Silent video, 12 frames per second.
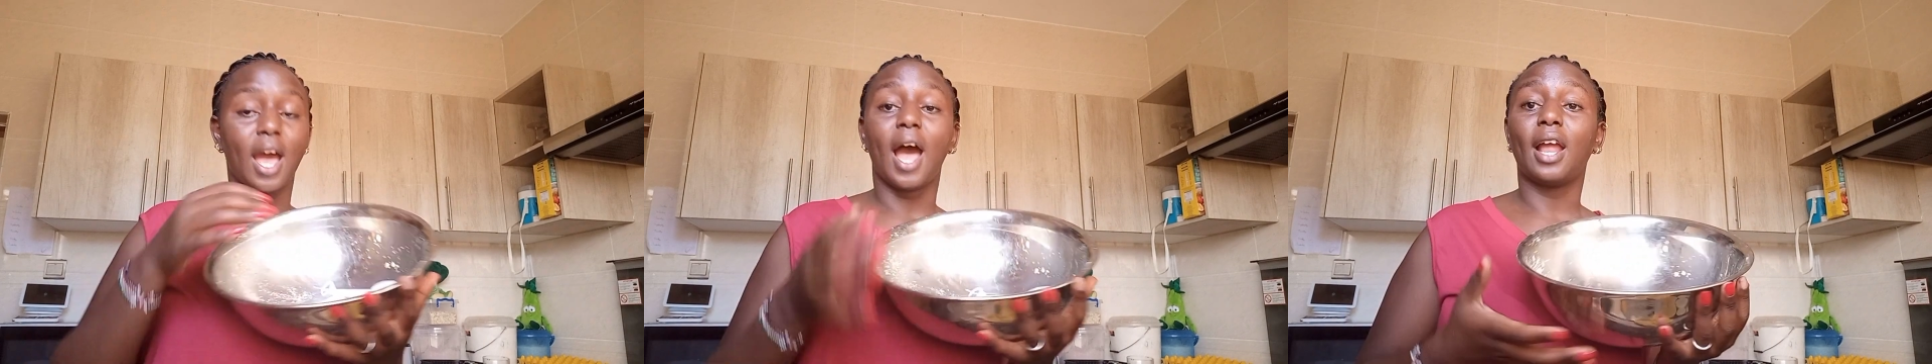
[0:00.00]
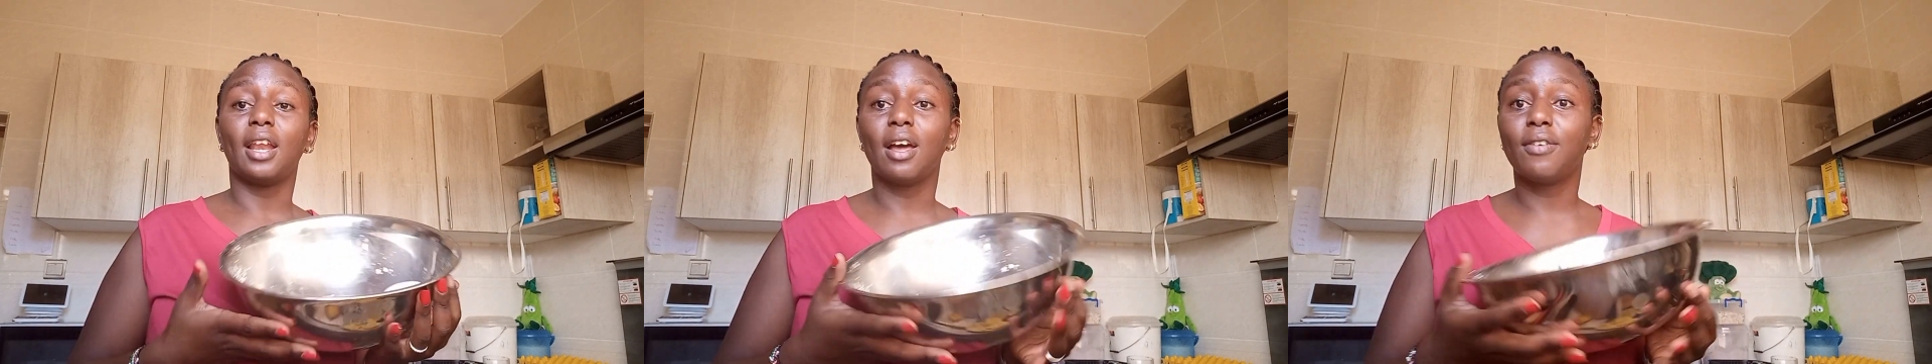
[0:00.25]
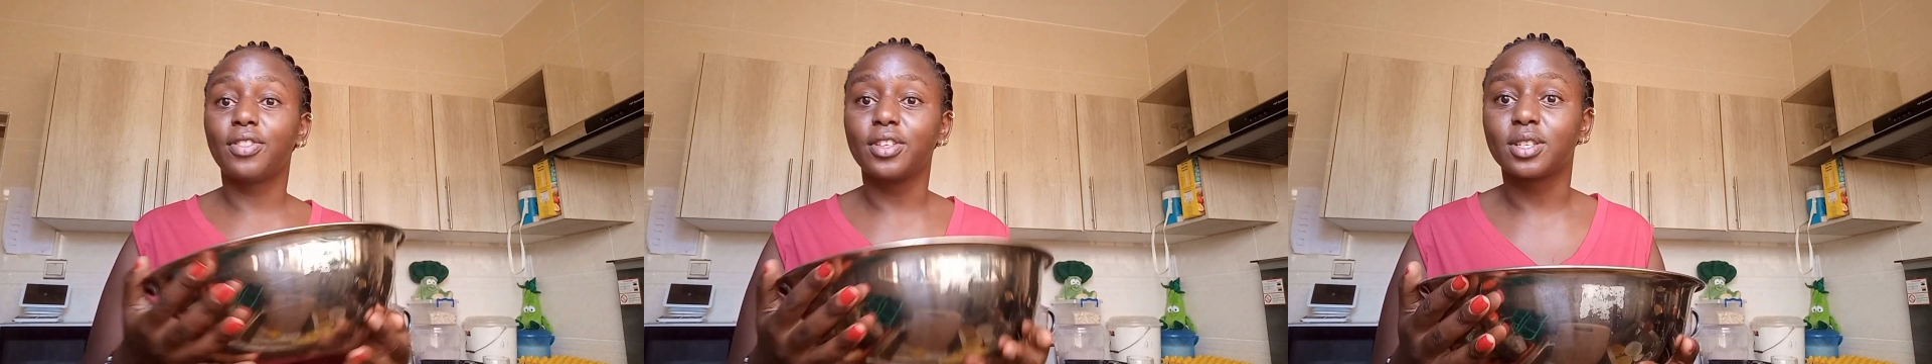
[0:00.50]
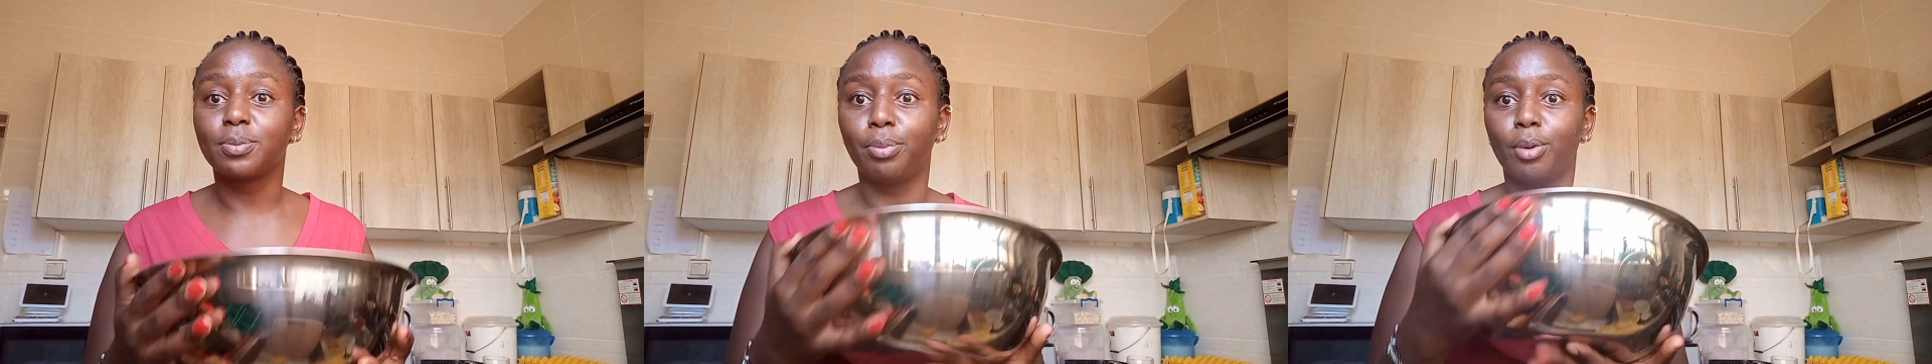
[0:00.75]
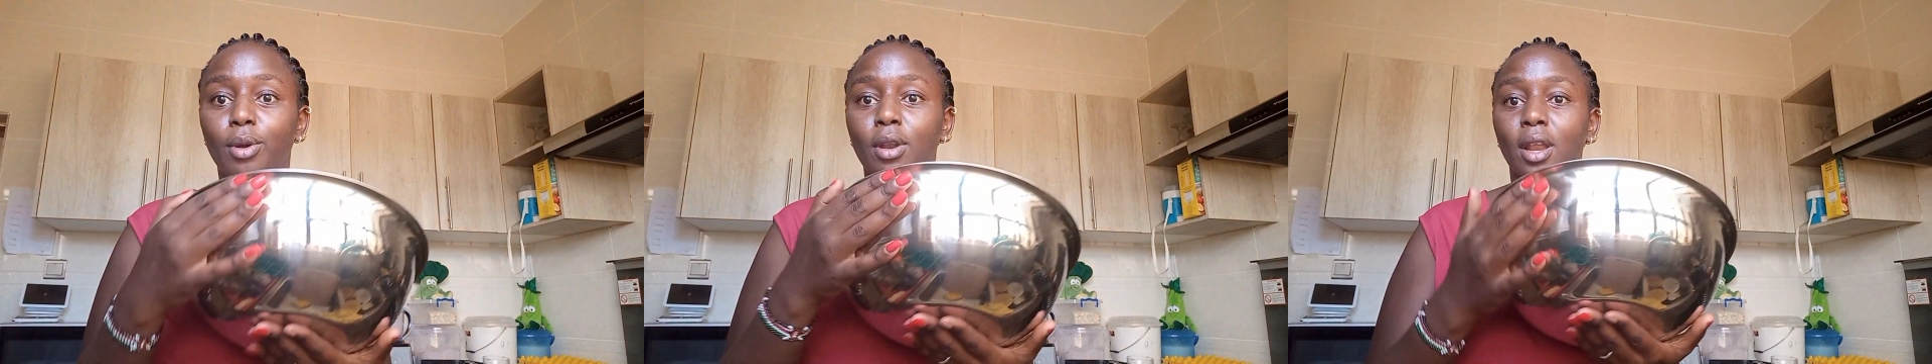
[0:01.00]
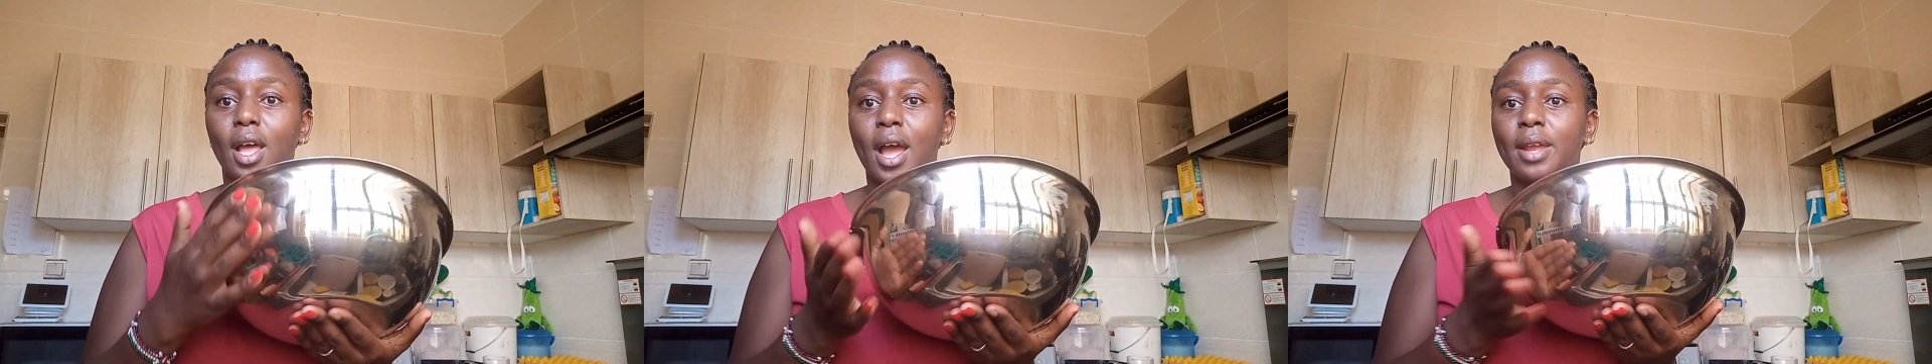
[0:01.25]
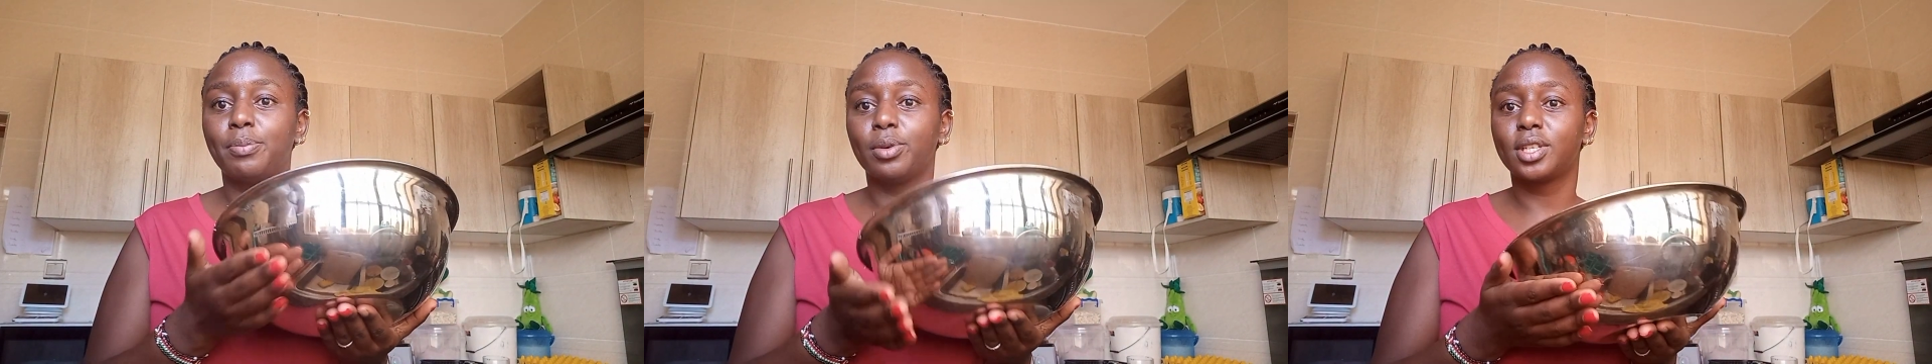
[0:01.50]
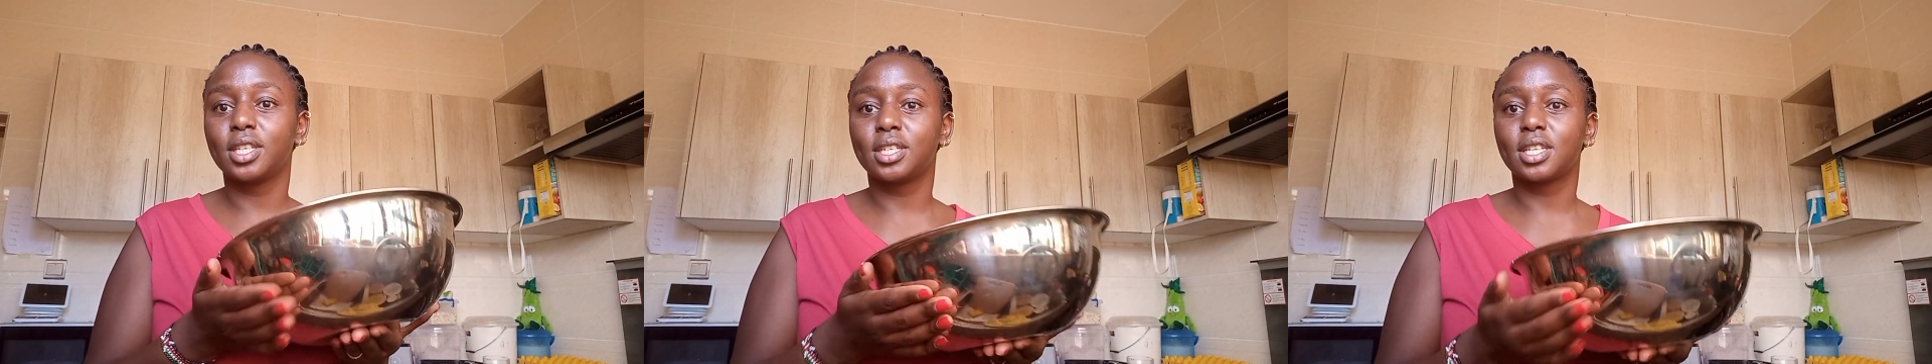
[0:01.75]
I love this bowl. I
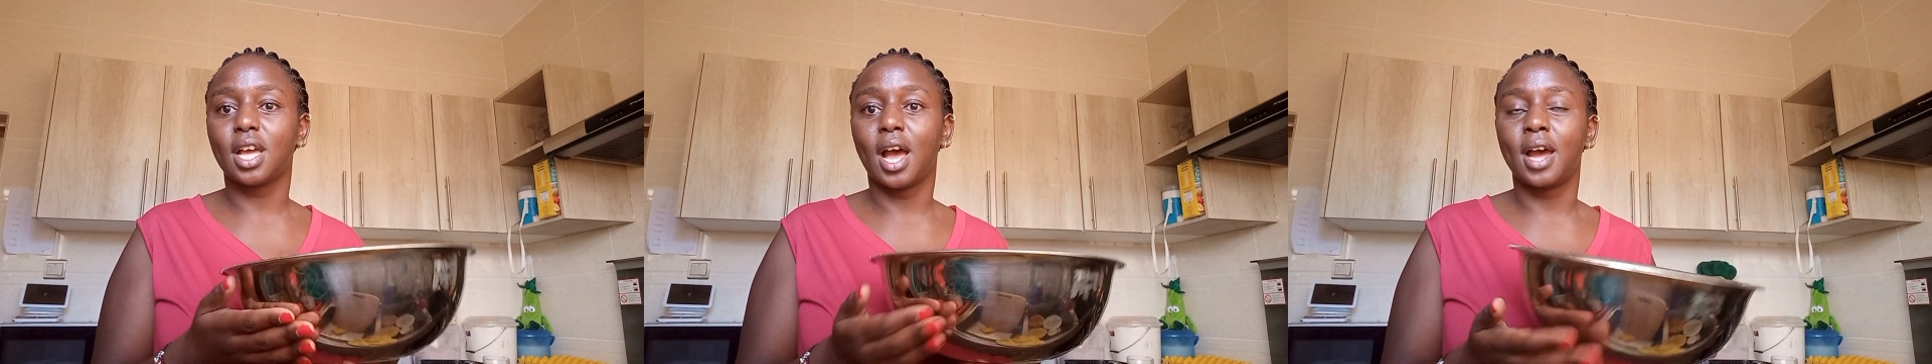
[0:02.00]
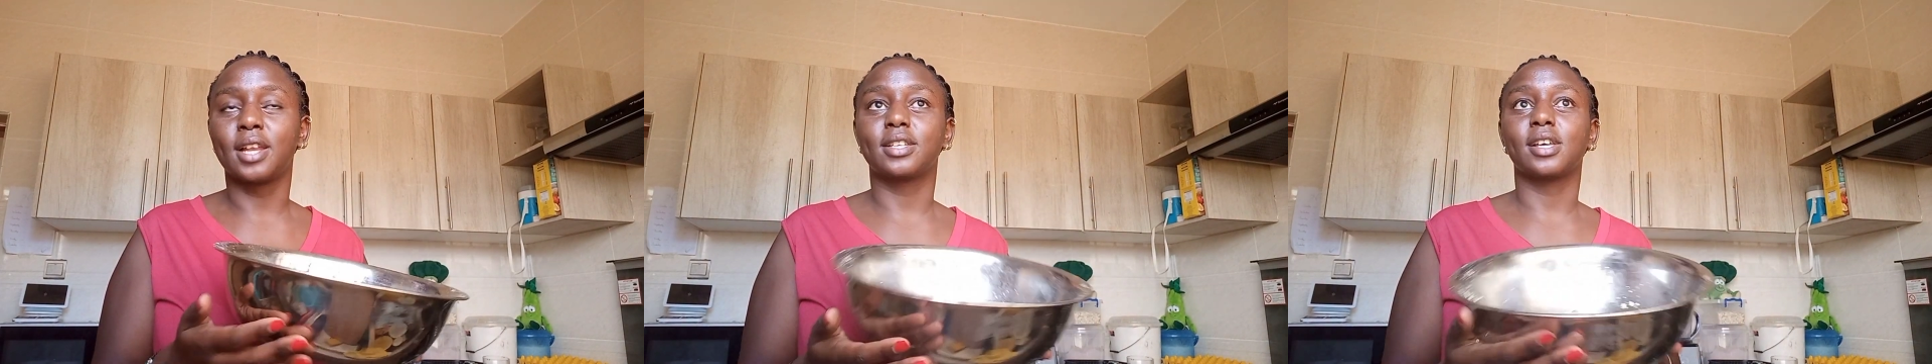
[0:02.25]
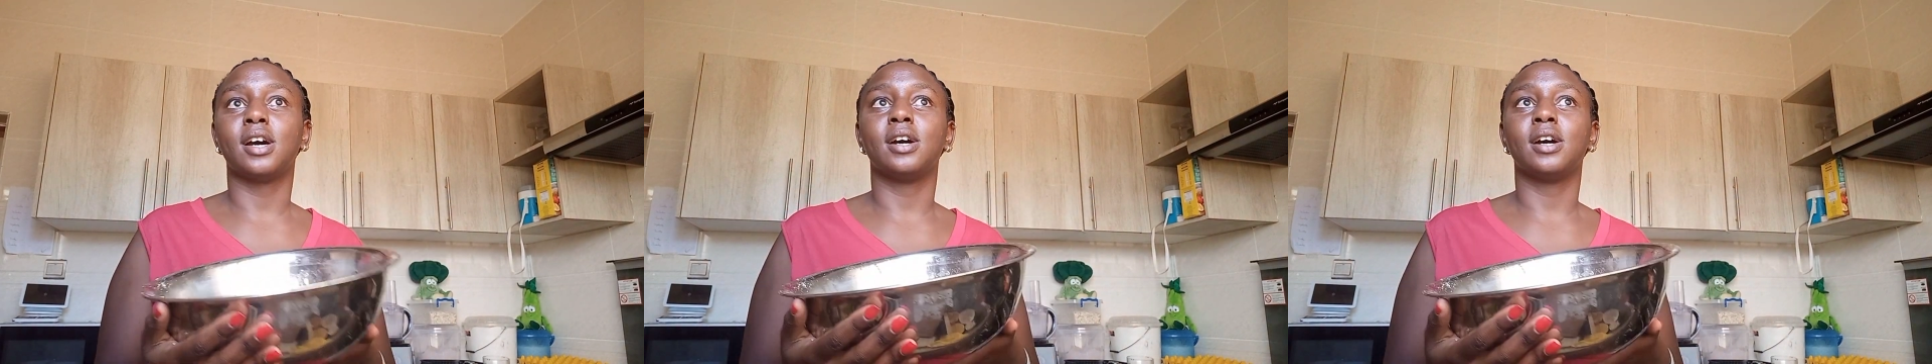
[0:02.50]
bought it at